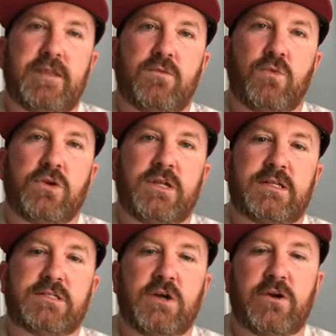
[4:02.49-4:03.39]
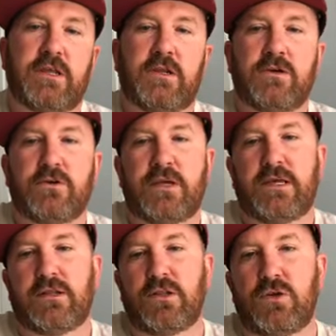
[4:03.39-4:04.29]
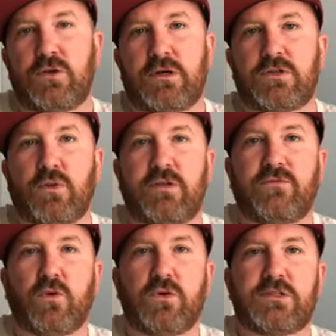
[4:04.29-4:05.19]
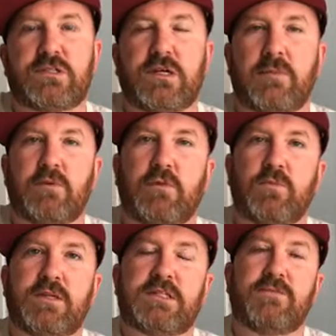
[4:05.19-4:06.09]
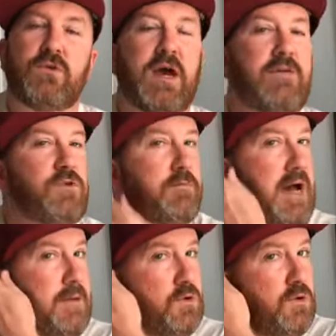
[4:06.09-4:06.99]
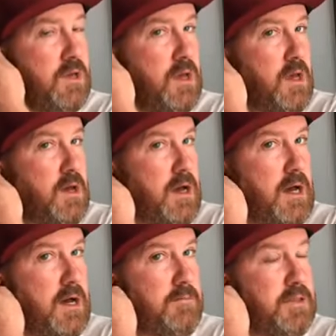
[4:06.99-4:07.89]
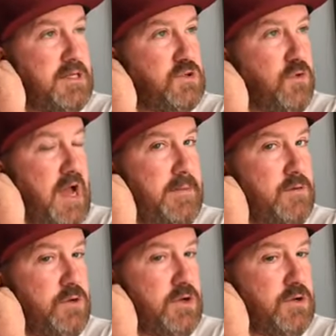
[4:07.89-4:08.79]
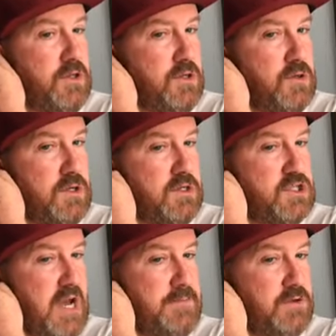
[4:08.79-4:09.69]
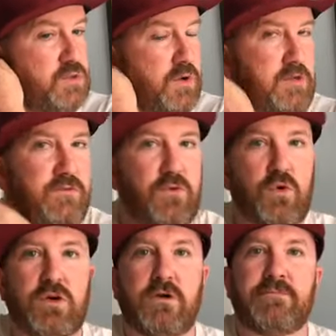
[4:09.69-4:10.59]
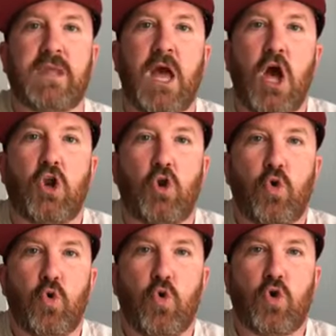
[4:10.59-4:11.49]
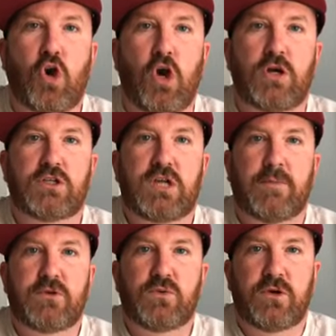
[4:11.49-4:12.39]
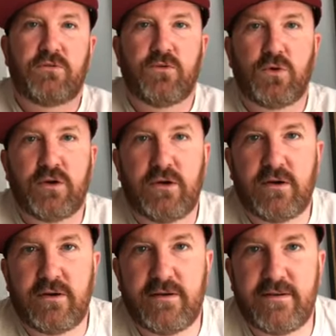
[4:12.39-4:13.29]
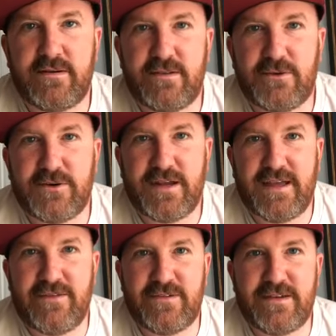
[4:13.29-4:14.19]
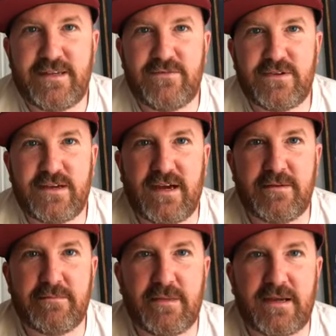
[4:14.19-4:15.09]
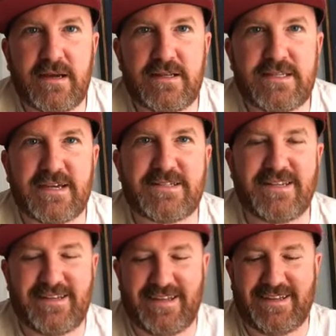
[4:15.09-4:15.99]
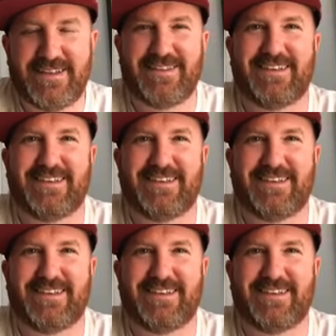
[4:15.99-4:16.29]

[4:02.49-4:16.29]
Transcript: we're going to get started here in Luke 24 in just a couple moments. If you have your Bible, please grab it. We're going to go to Luke chapter 24. Luke chapter 24. Lauren, I haven't even gotten my contacts in yet.